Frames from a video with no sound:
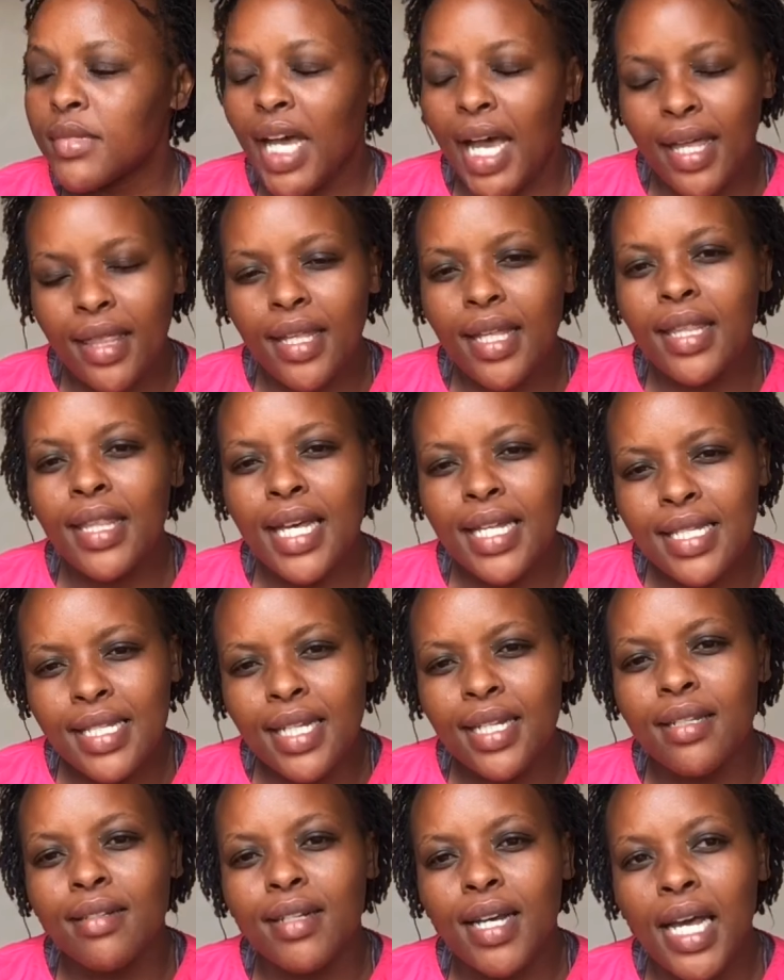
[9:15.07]
I think that's
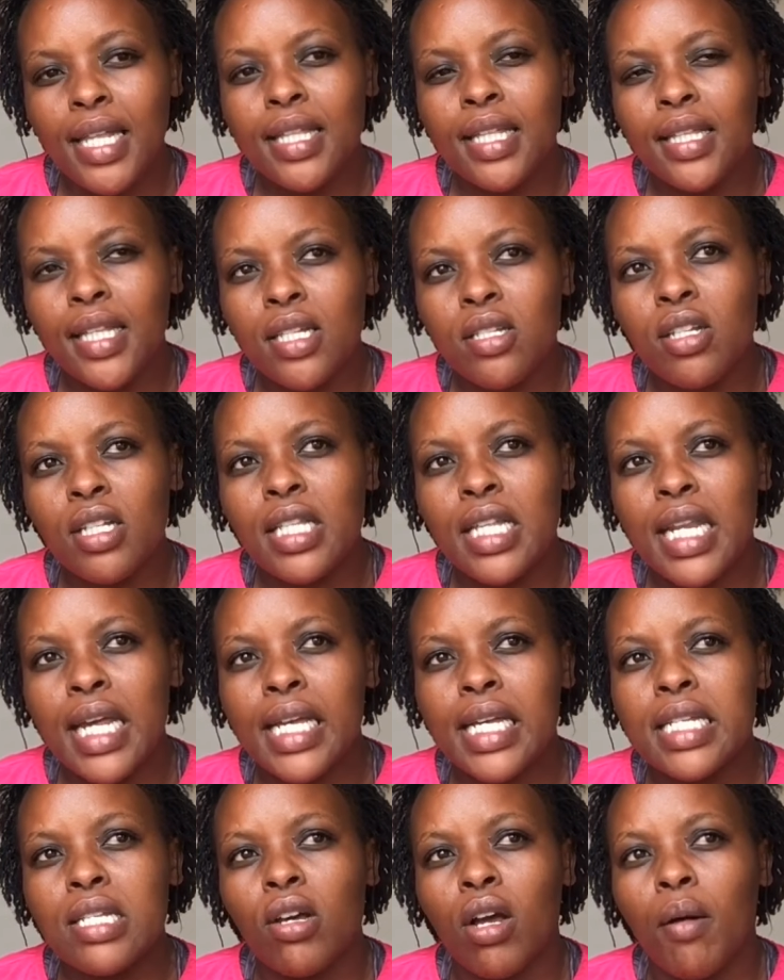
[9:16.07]
it. I think that's all that I
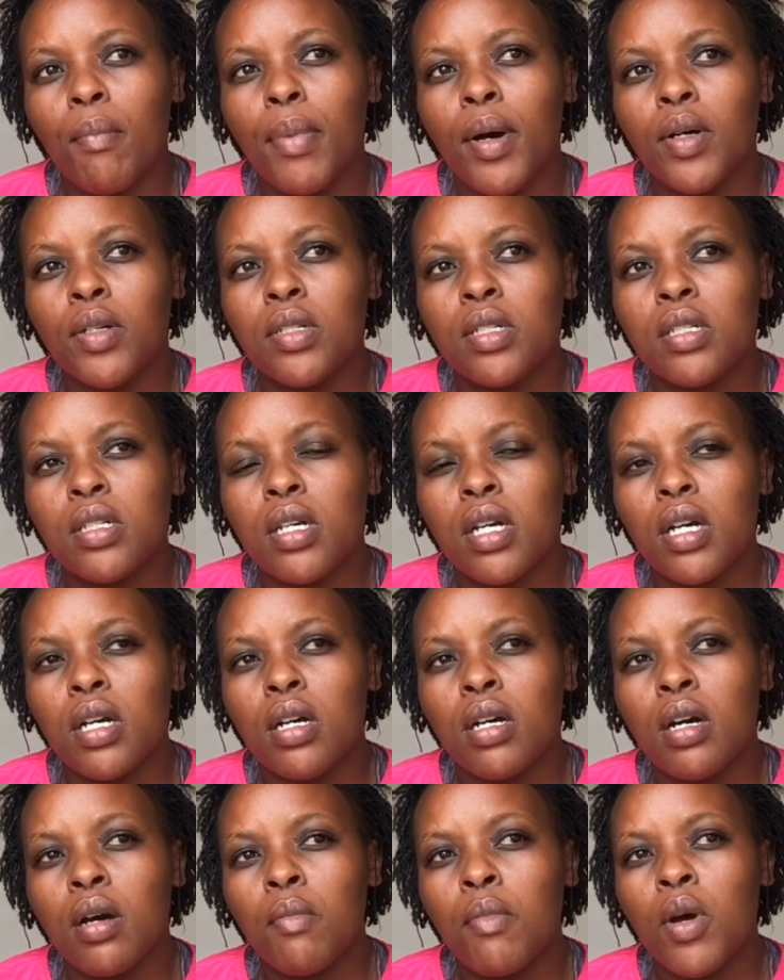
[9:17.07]
can talk about
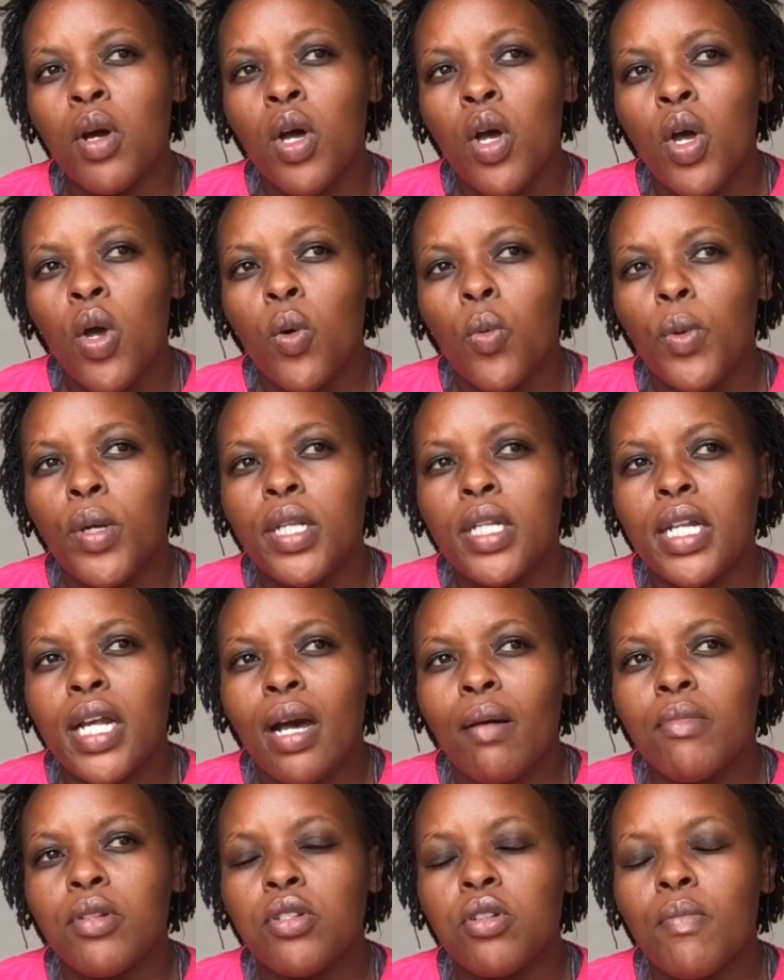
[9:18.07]
when it
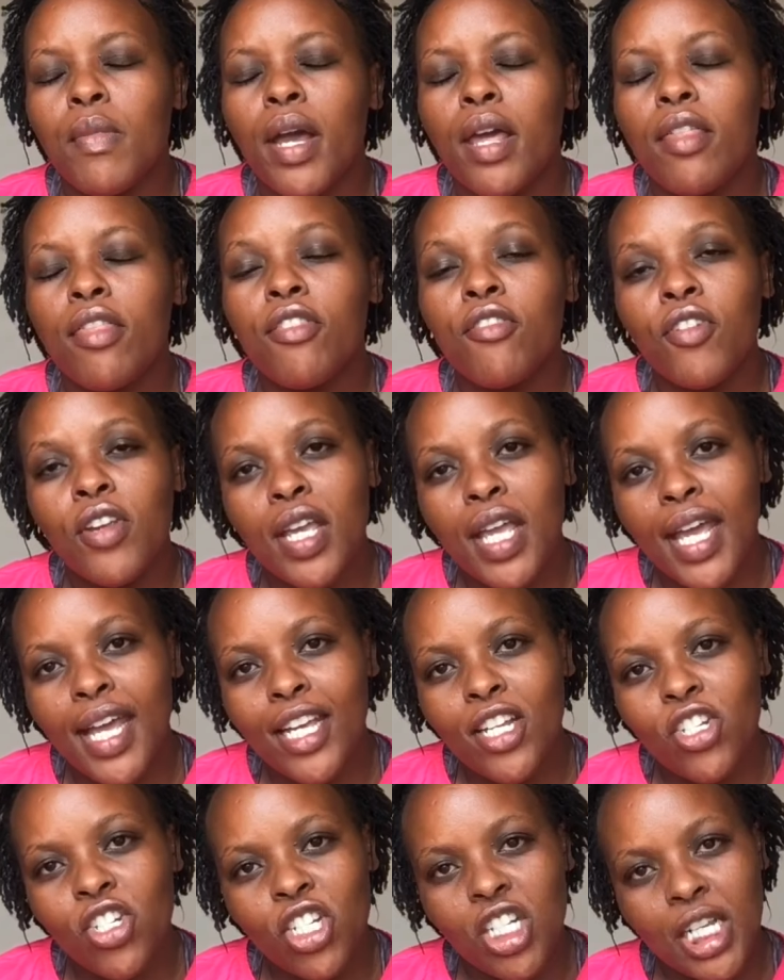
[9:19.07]
comes to my 3
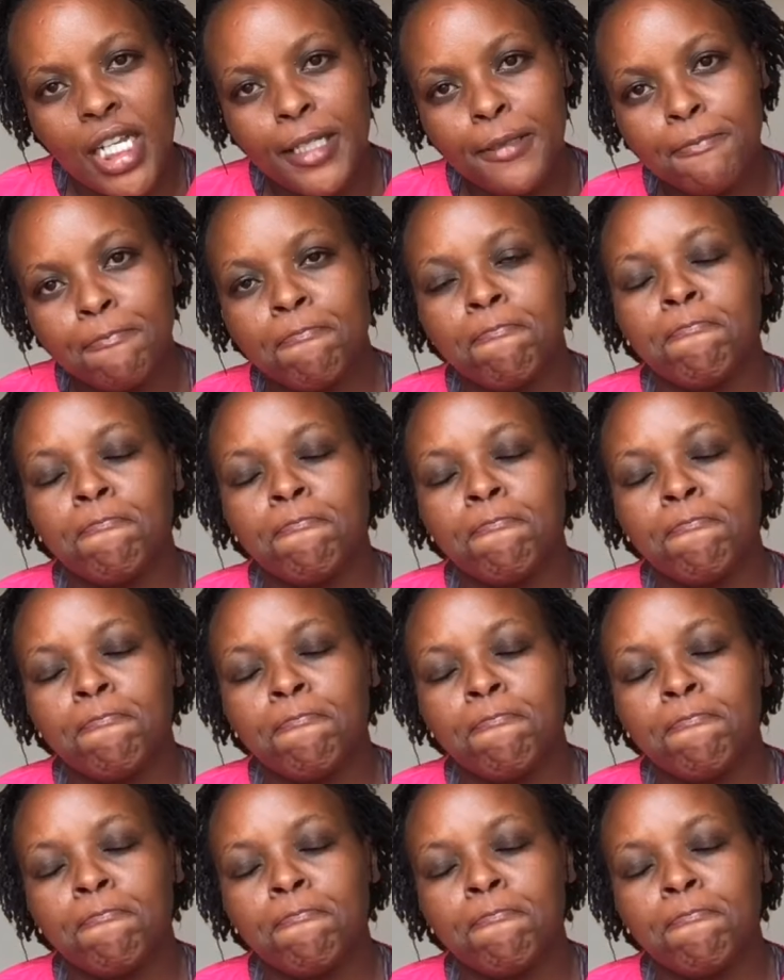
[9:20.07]
kg